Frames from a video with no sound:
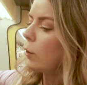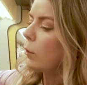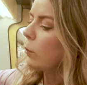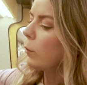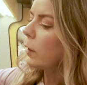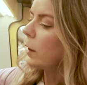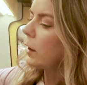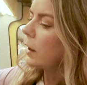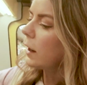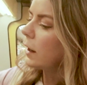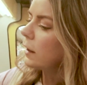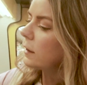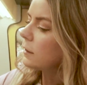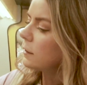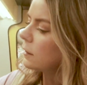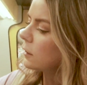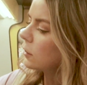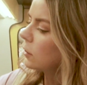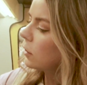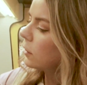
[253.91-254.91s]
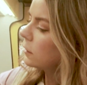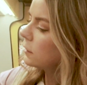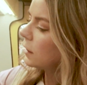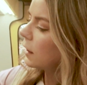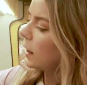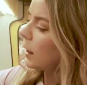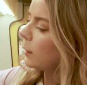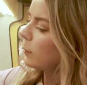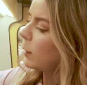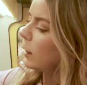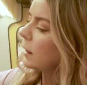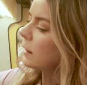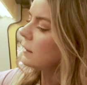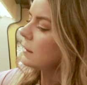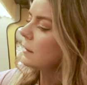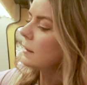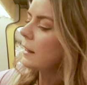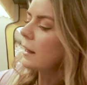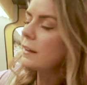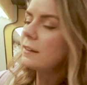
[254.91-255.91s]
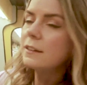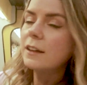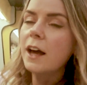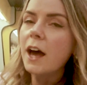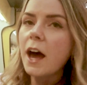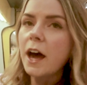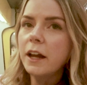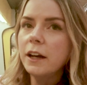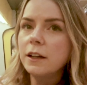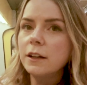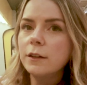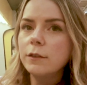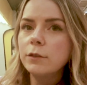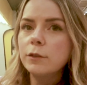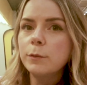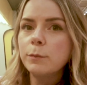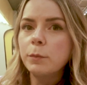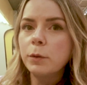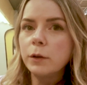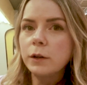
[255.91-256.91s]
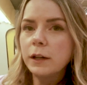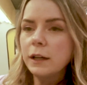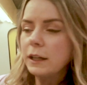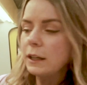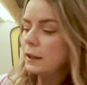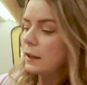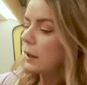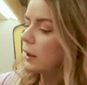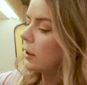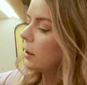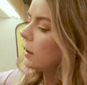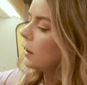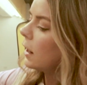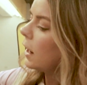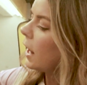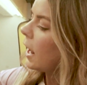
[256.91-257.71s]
Whereas the cooked ham has less additives put in there,